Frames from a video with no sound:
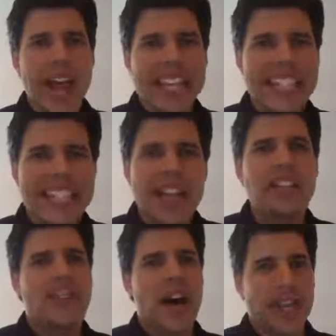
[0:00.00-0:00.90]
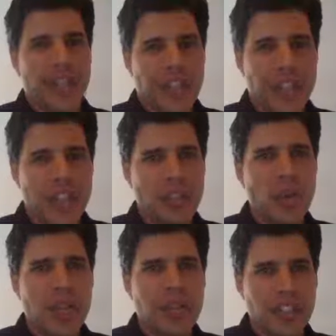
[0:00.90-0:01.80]
identifying it as
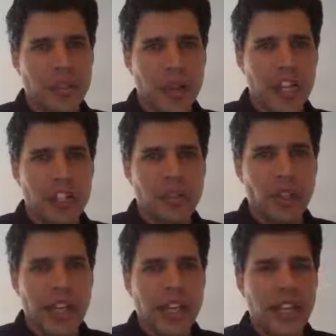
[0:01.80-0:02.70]
quickly as possible.